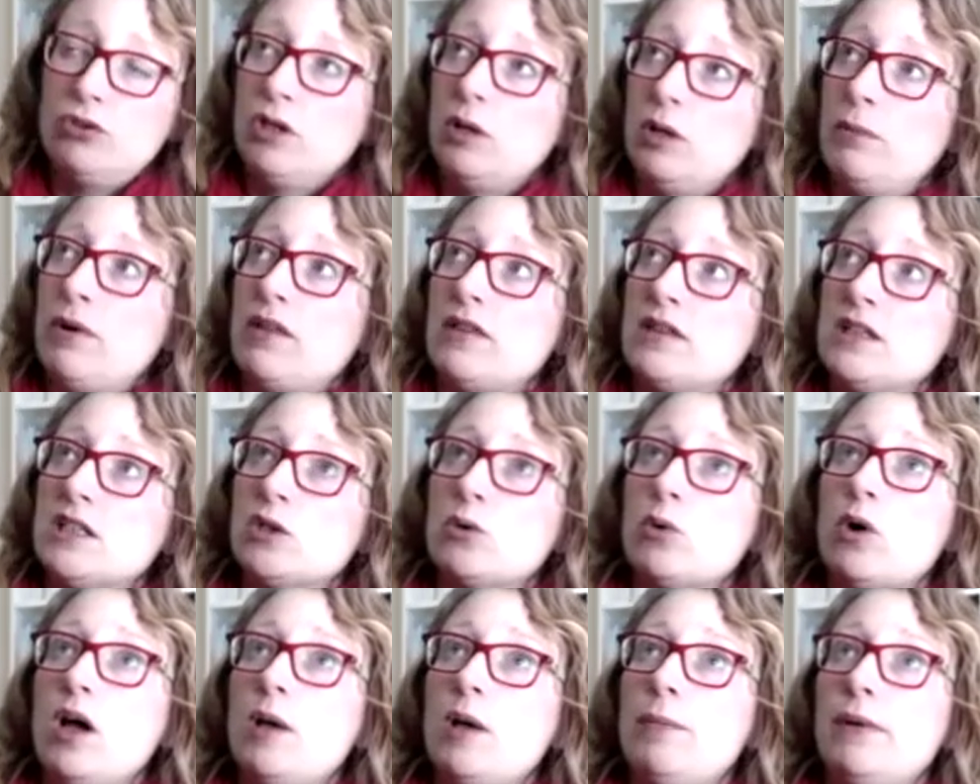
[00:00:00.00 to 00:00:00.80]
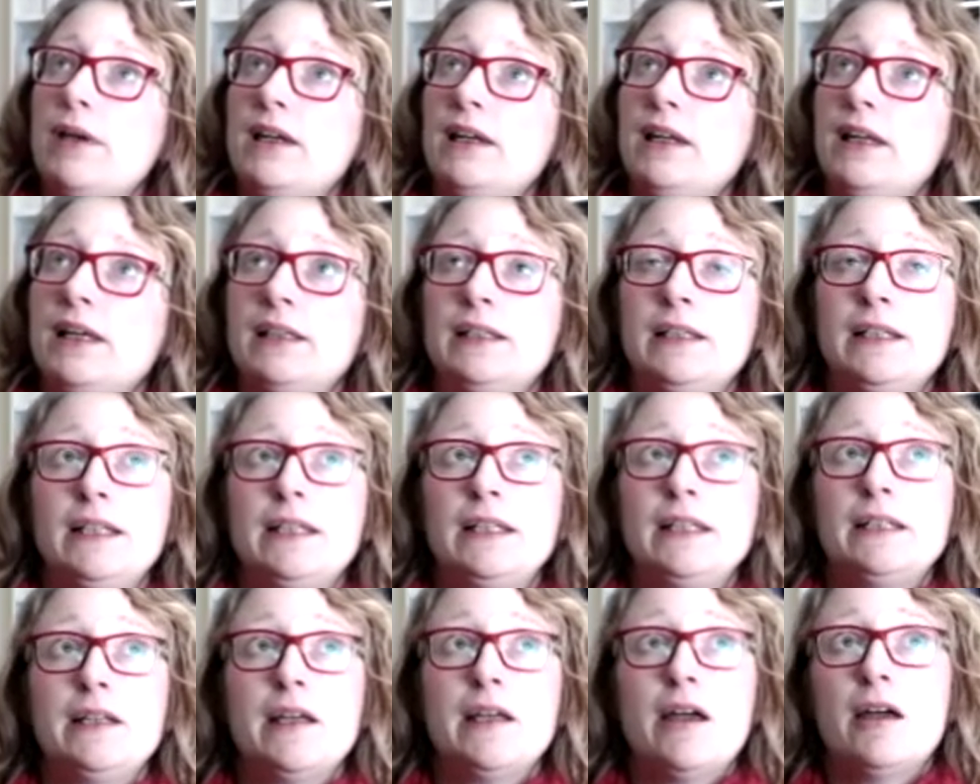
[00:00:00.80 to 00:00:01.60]
about this quite a bit
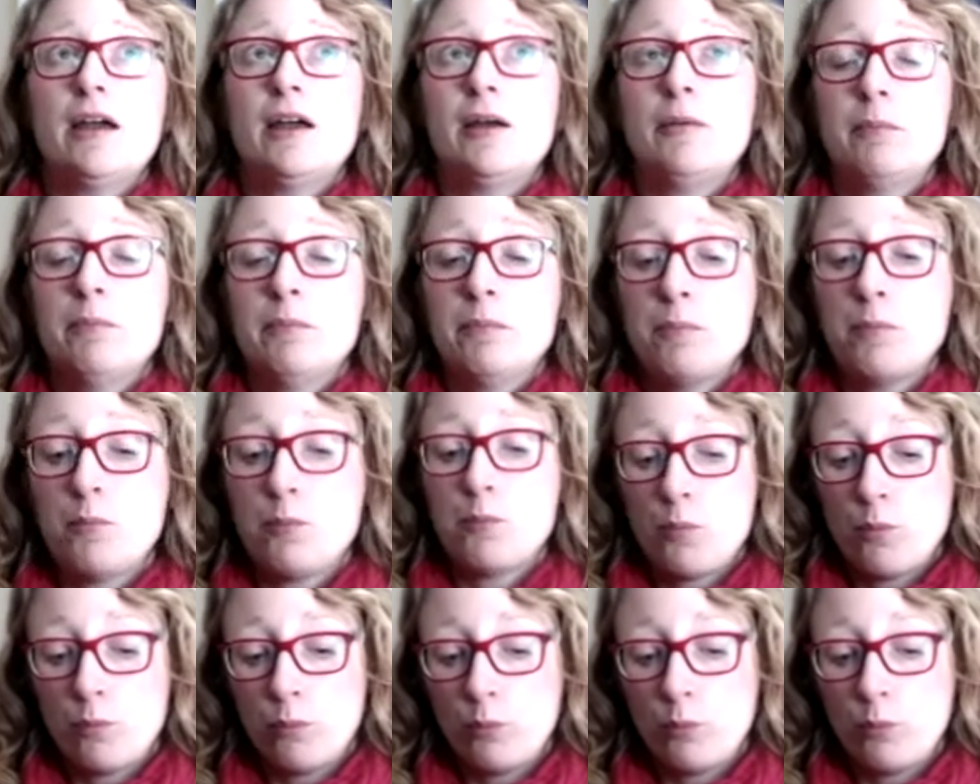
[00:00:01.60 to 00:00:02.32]
lately. Um,